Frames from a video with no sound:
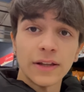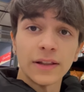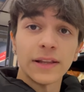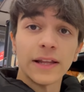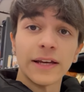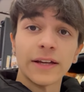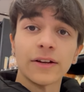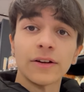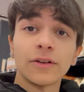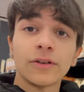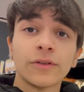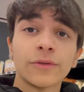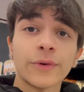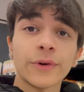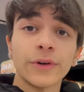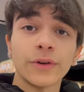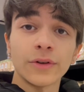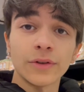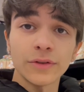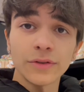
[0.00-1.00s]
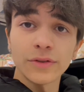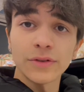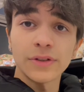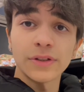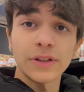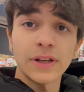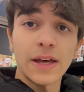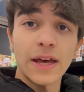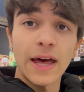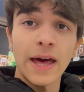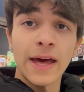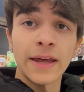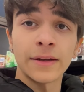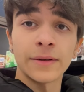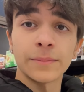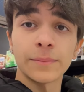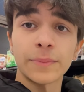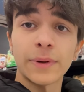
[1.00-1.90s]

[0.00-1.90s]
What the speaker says: like Oreos and